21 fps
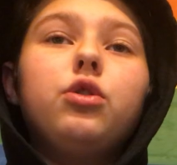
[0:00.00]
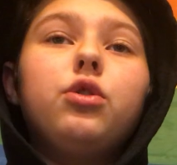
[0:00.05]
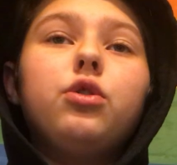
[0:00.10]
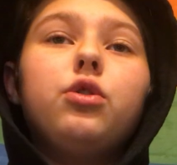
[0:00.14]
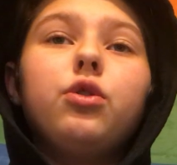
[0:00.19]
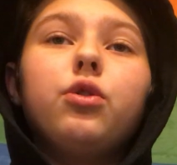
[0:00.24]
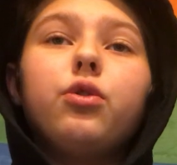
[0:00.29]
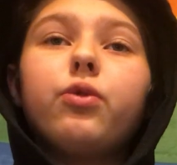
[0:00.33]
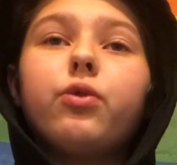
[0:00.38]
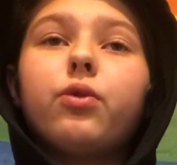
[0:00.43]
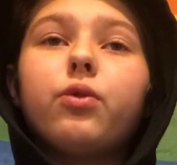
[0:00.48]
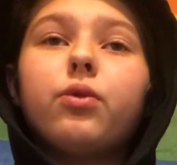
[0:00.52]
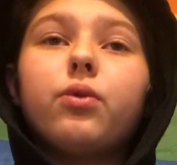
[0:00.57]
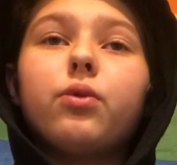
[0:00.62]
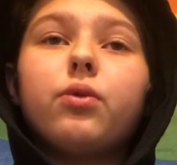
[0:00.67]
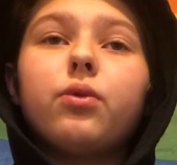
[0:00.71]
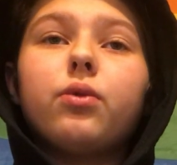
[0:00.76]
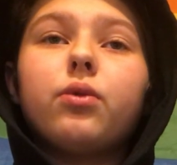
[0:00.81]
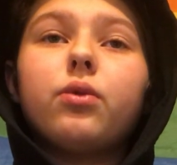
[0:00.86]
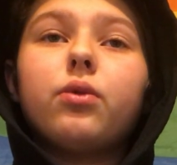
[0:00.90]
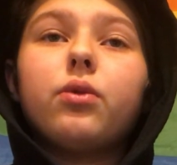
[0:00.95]
do
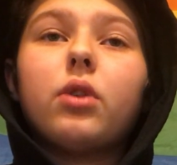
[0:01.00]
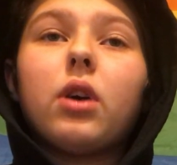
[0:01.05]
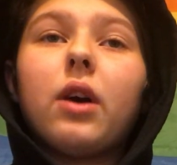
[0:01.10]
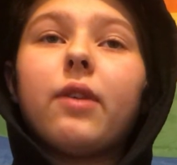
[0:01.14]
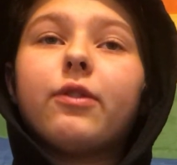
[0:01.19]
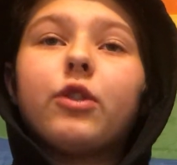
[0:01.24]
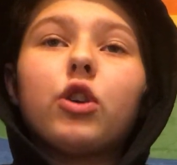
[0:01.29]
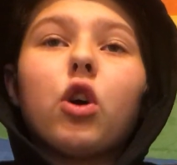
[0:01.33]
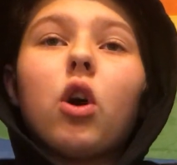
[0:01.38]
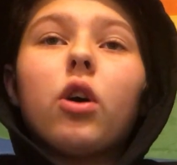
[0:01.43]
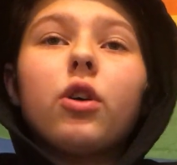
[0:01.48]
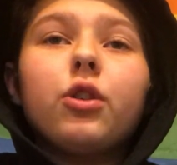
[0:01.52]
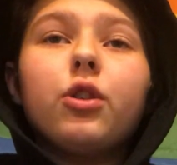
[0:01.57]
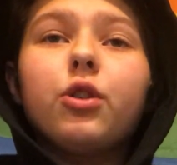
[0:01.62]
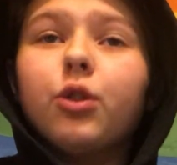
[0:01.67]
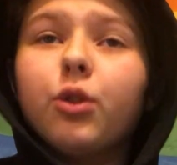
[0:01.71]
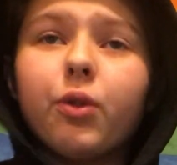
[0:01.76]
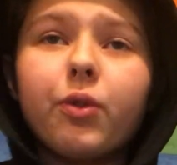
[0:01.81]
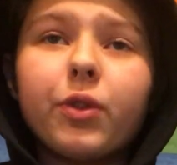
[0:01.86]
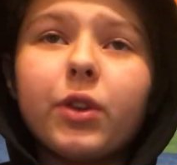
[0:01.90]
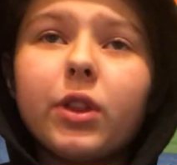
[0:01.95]

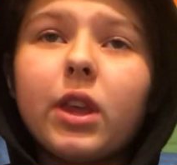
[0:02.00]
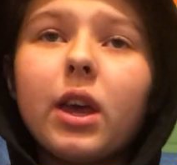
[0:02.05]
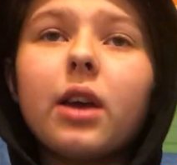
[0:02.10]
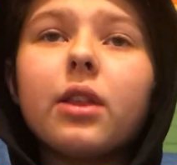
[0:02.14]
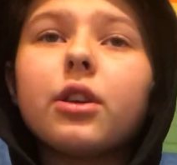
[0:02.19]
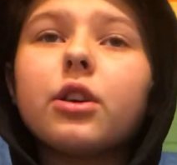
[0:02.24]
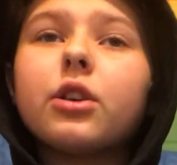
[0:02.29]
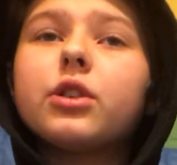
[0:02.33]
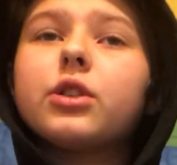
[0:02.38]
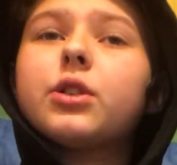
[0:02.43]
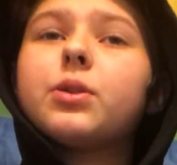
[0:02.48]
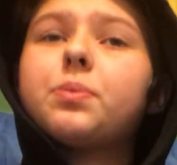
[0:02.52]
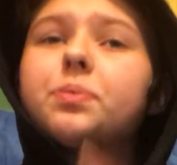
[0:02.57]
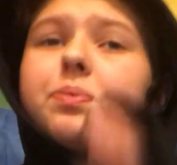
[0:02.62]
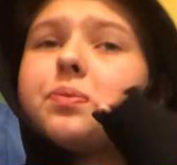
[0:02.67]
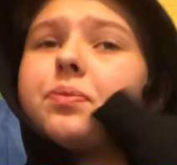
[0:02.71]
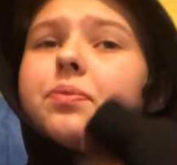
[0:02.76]
for the others.